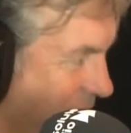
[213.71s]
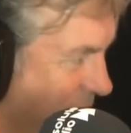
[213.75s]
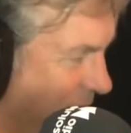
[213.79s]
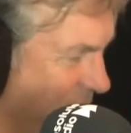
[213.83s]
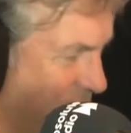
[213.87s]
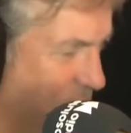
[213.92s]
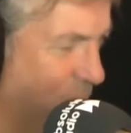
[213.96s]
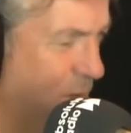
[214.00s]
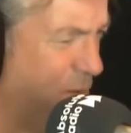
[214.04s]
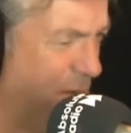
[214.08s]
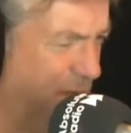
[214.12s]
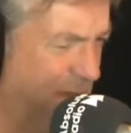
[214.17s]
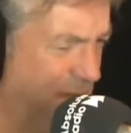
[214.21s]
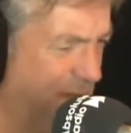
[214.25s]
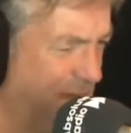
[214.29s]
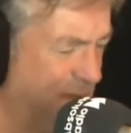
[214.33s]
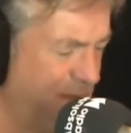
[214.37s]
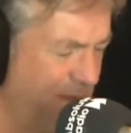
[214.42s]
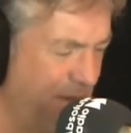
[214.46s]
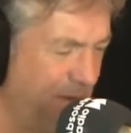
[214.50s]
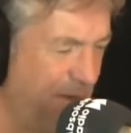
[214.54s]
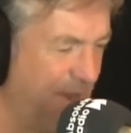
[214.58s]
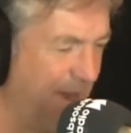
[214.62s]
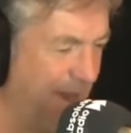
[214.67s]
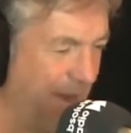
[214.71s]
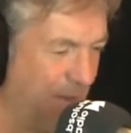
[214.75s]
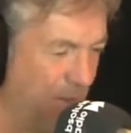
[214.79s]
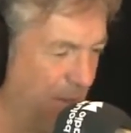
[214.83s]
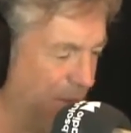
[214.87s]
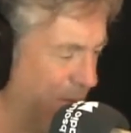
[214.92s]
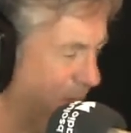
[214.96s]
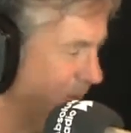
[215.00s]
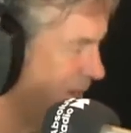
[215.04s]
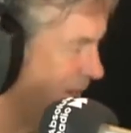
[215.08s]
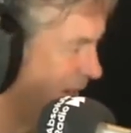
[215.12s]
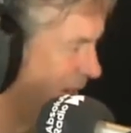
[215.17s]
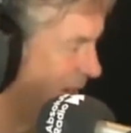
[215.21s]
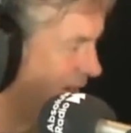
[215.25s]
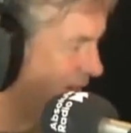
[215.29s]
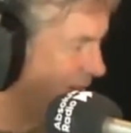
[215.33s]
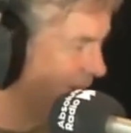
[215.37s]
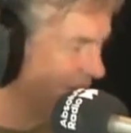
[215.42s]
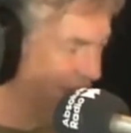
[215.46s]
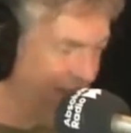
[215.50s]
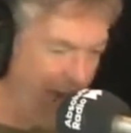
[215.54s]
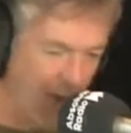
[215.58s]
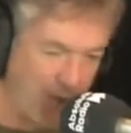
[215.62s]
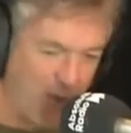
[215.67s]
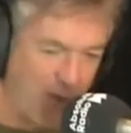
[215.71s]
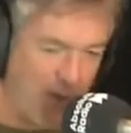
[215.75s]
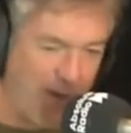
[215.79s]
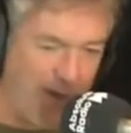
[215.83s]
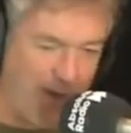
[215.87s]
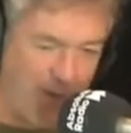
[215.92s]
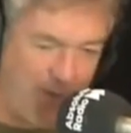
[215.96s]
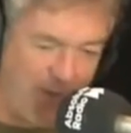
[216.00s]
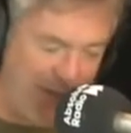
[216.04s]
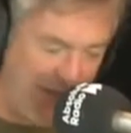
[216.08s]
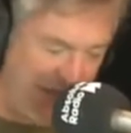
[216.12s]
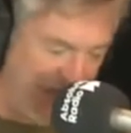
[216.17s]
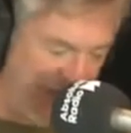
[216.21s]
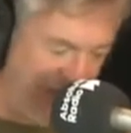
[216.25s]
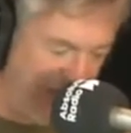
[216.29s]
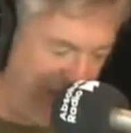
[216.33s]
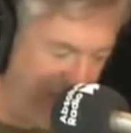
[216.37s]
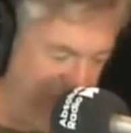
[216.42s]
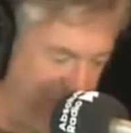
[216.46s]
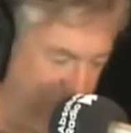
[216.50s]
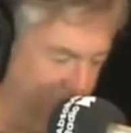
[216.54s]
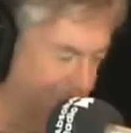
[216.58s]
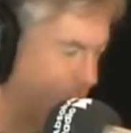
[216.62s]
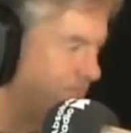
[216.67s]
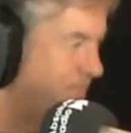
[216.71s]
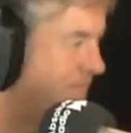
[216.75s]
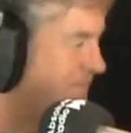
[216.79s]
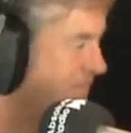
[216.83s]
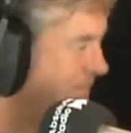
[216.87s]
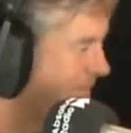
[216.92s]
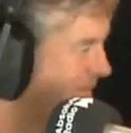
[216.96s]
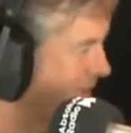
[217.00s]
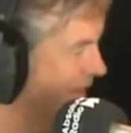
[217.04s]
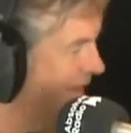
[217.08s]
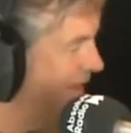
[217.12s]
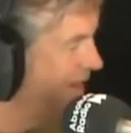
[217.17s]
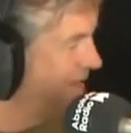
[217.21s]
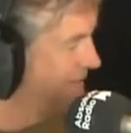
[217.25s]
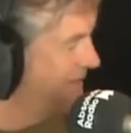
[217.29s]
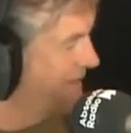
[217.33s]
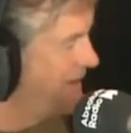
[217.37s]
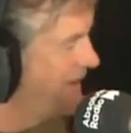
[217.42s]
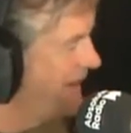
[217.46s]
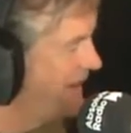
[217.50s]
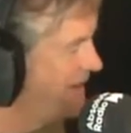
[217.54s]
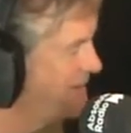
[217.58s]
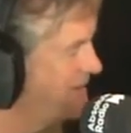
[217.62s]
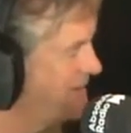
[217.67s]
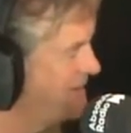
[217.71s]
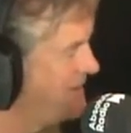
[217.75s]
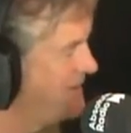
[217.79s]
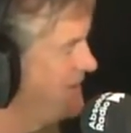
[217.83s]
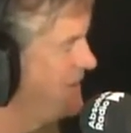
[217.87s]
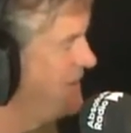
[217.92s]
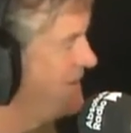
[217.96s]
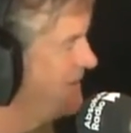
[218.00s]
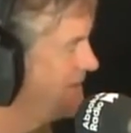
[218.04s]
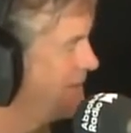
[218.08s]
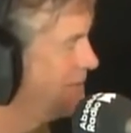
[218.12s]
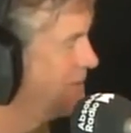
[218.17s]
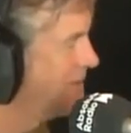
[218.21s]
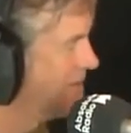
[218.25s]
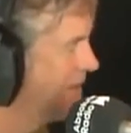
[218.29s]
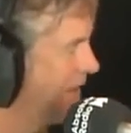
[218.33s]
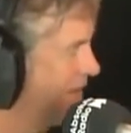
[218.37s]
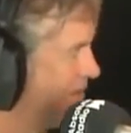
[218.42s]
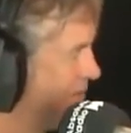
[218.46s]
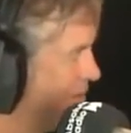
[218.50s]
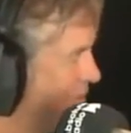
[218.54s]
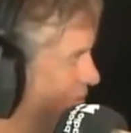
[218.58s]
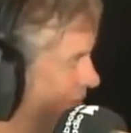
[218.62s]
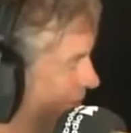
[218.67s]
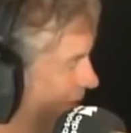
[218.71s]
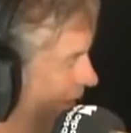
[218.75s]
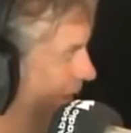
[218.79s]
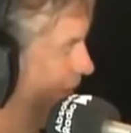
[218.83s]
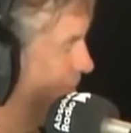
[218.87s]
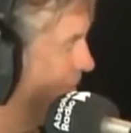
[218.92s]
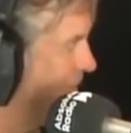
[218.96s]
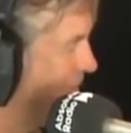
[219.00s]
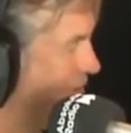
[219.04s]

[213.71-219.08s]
tragic. We wouldn't do that. I'm quite happy to laugh at Argentina's obsession with ham